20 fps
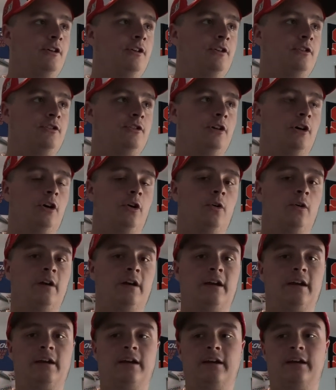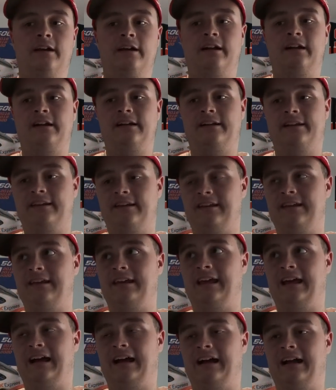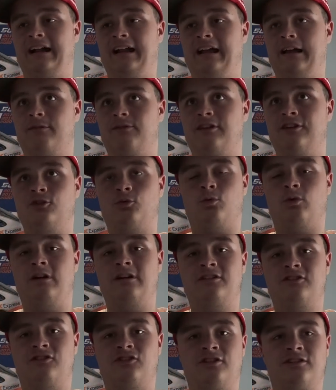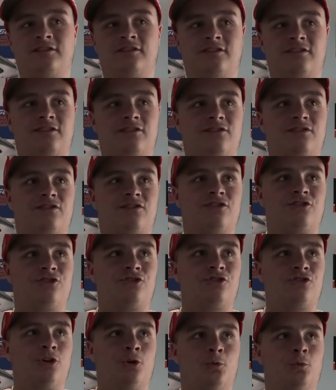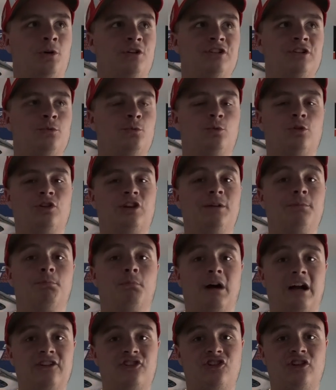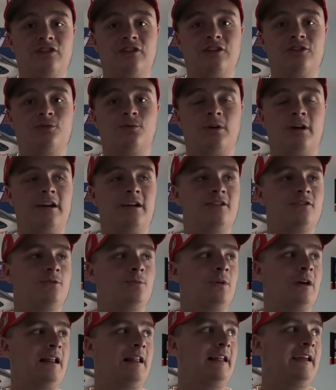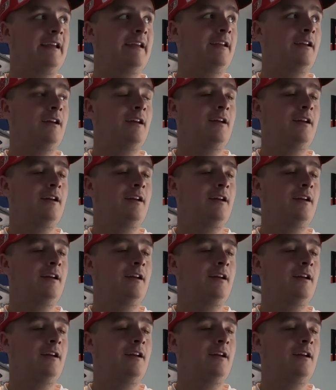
so yeah, this race just there wasn't really much in this race really.